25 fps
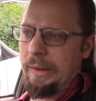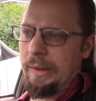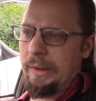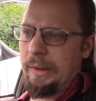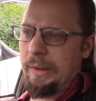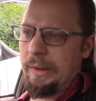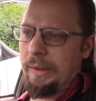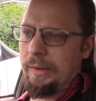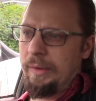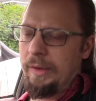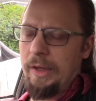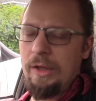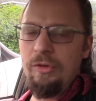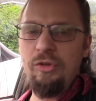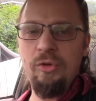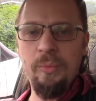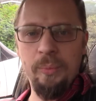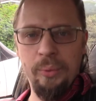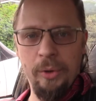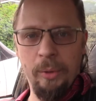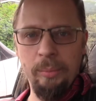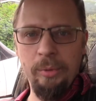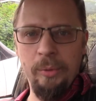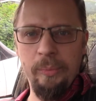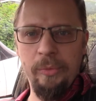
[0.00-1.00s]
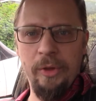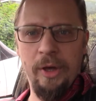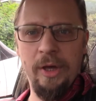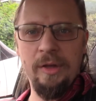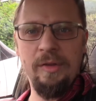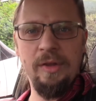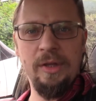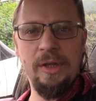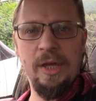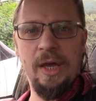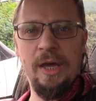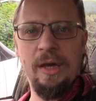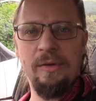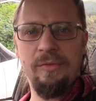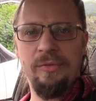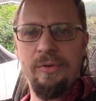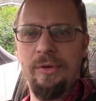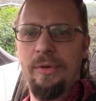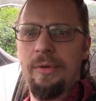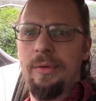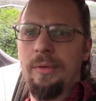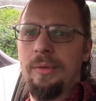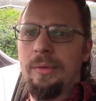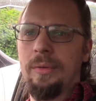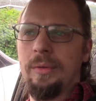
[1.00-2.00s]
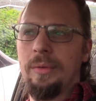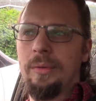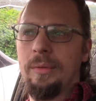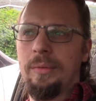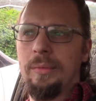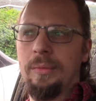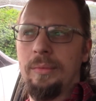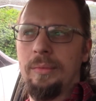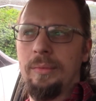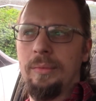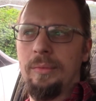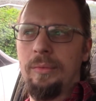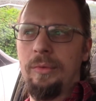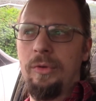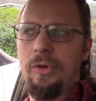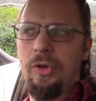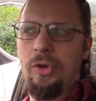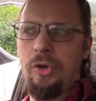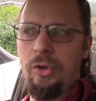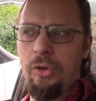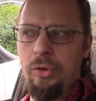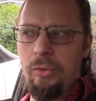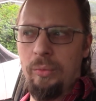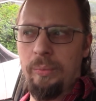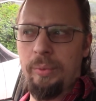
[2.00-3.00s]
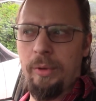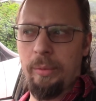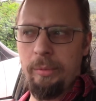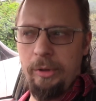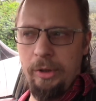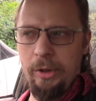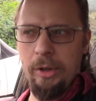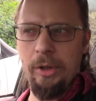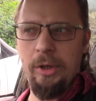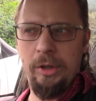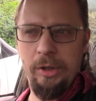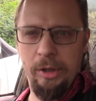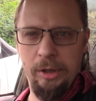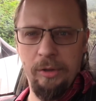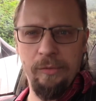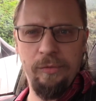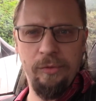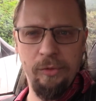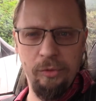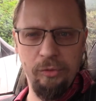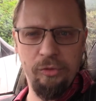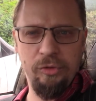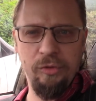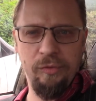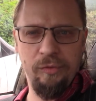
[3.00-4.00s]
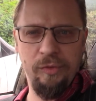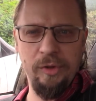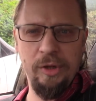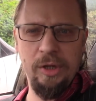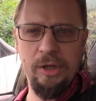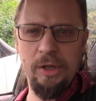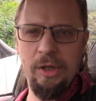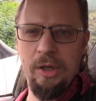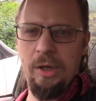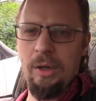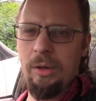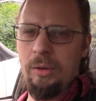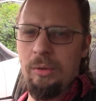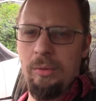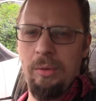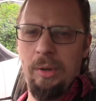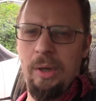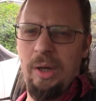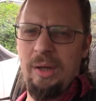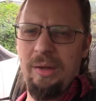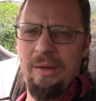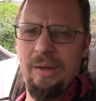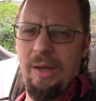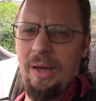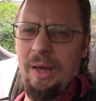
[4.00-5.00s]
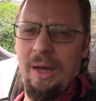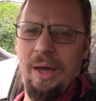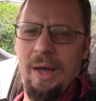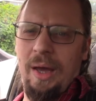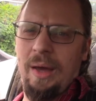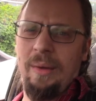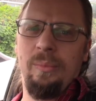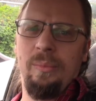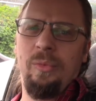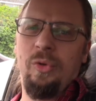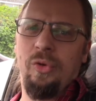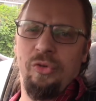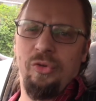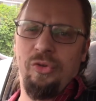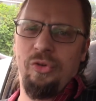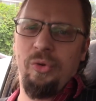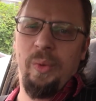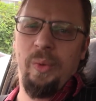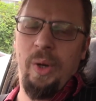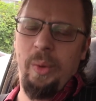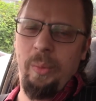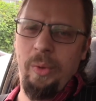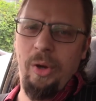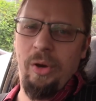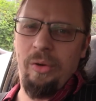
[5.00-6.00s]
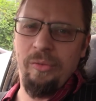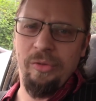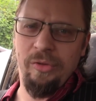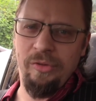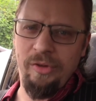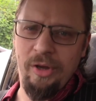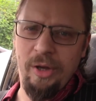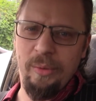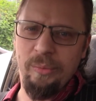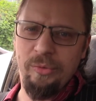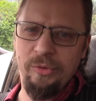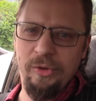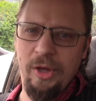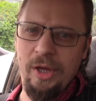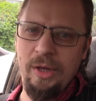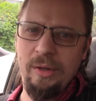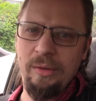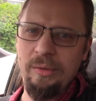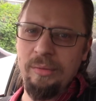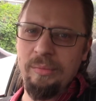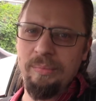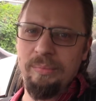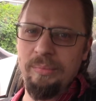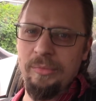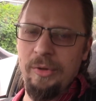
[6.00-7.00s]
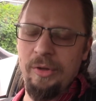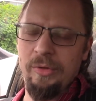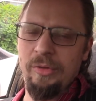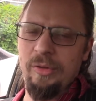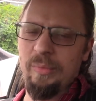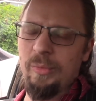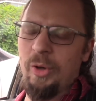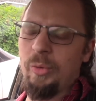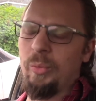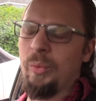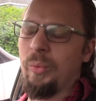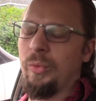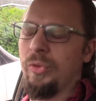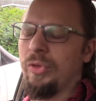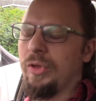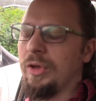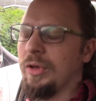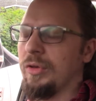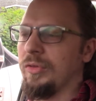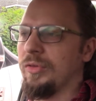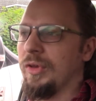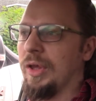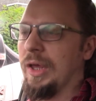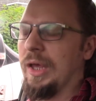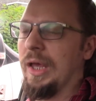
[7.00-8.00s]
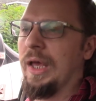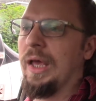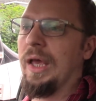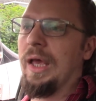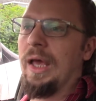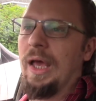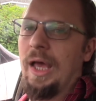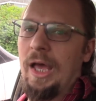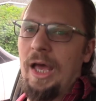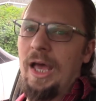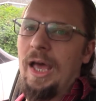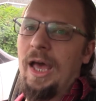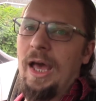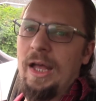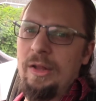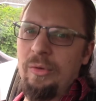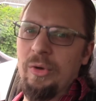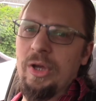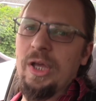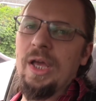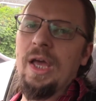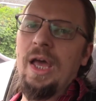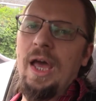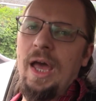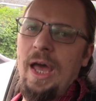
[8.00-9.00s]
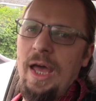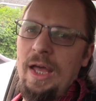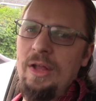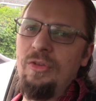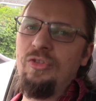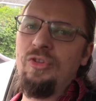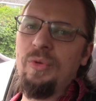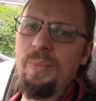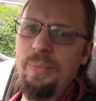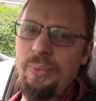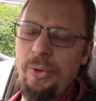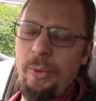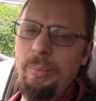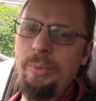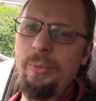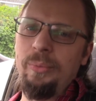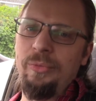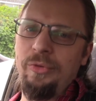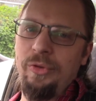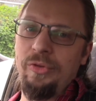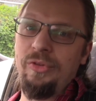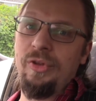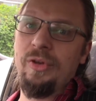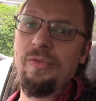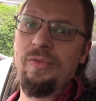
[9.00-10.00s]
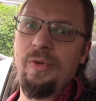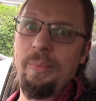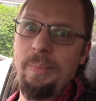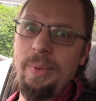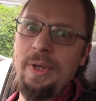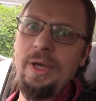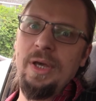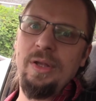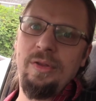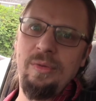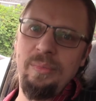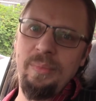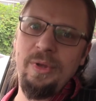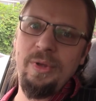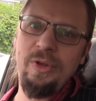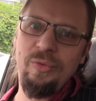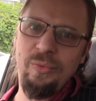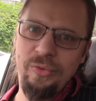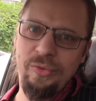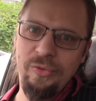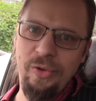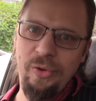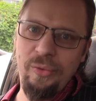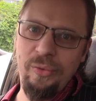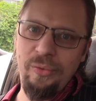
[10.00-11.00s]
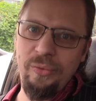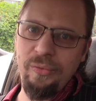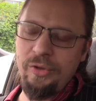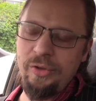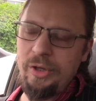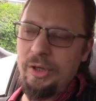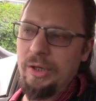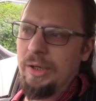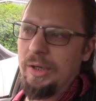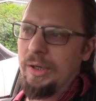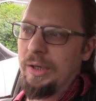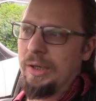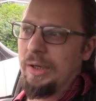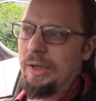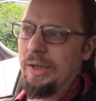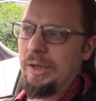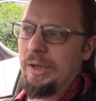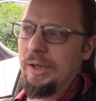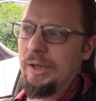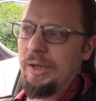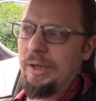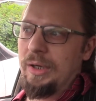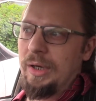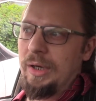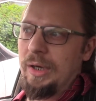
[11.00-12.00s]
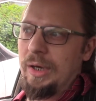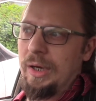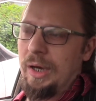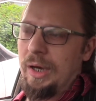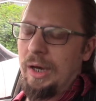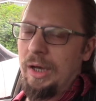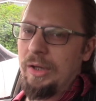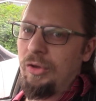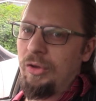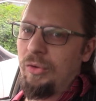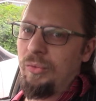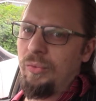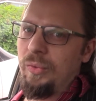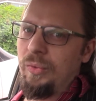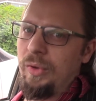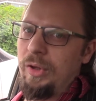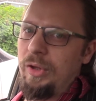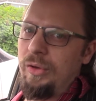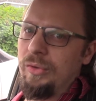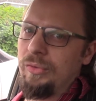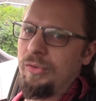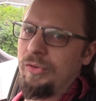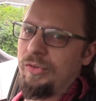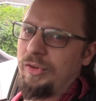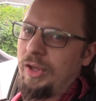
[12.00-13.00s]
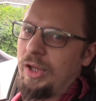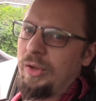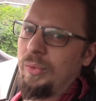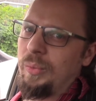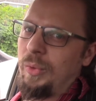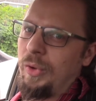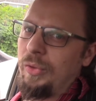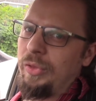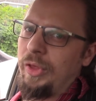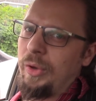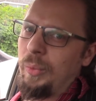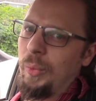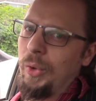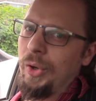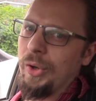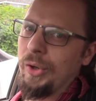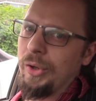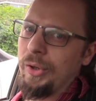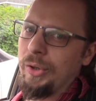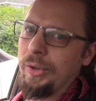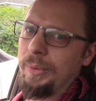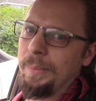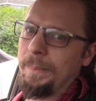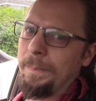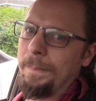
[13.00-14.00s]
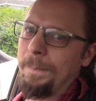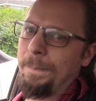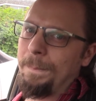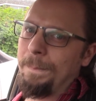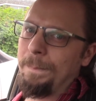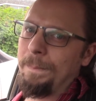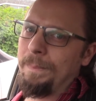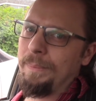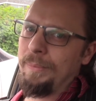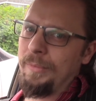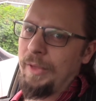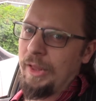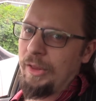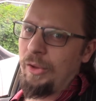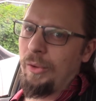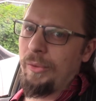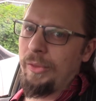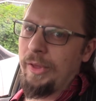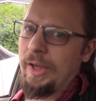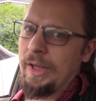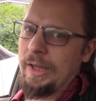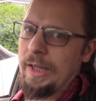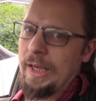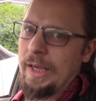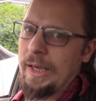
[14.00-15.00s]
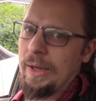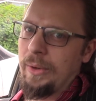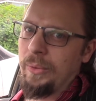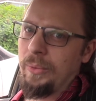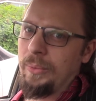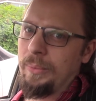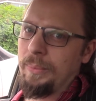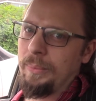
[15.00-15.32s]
The engine problem that I did have, that you'll probably learn in a future video. I'm not sure where we are on the time scale at the moment with things. Anyway, engine problems that have appeared and been resolved, I don't really understand what they were. They're not there now.